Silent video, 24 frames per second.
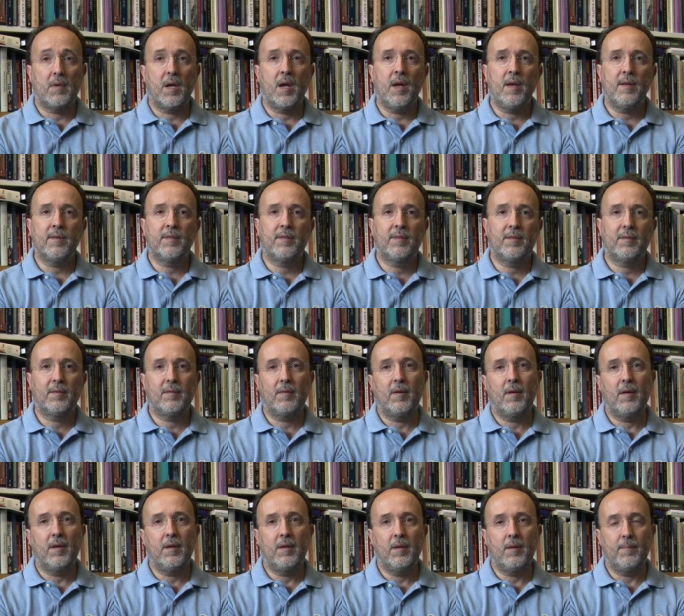as
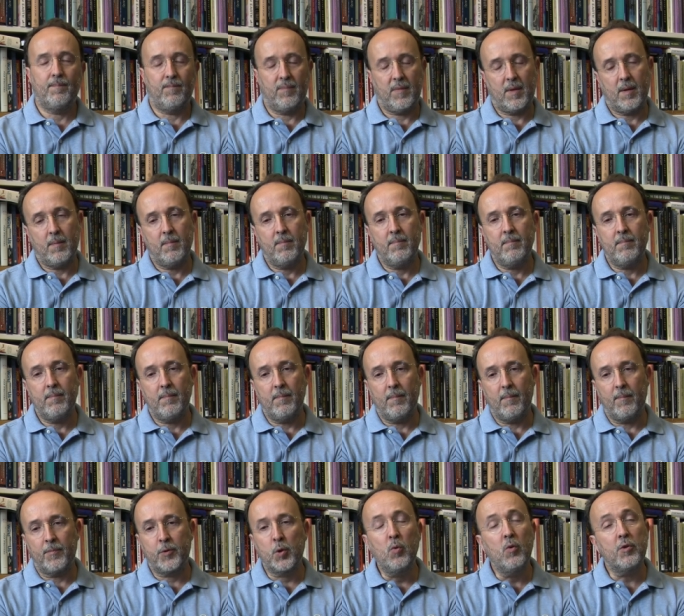
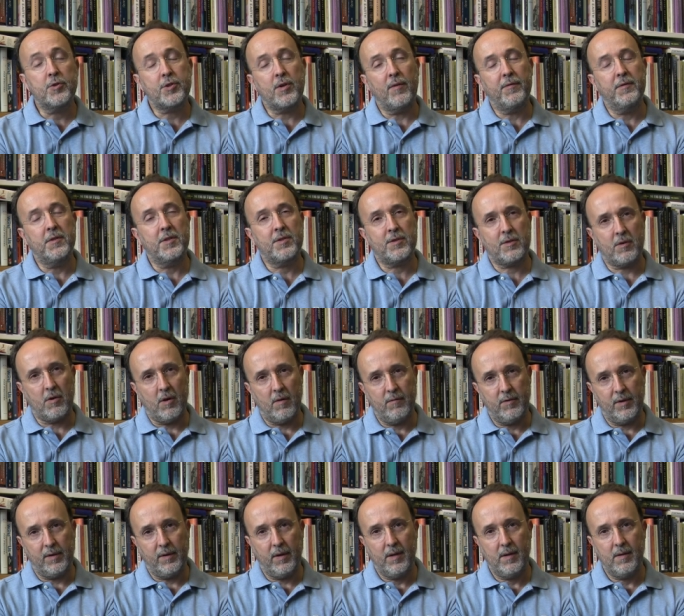tools of
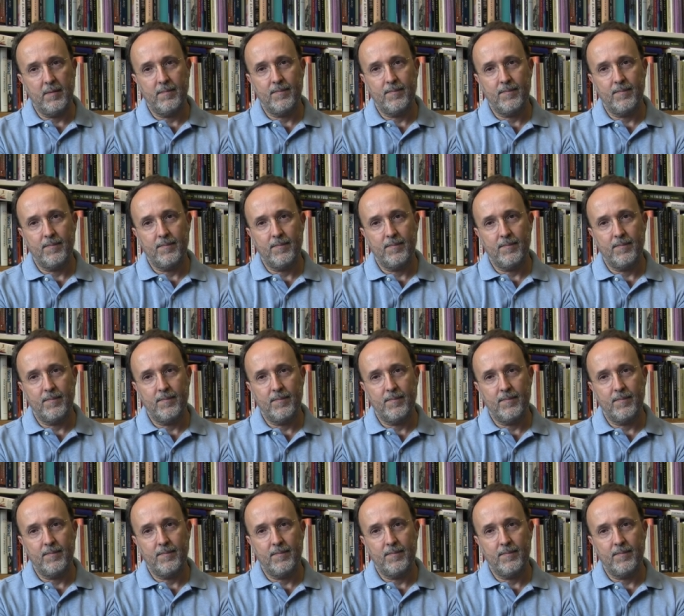discovery.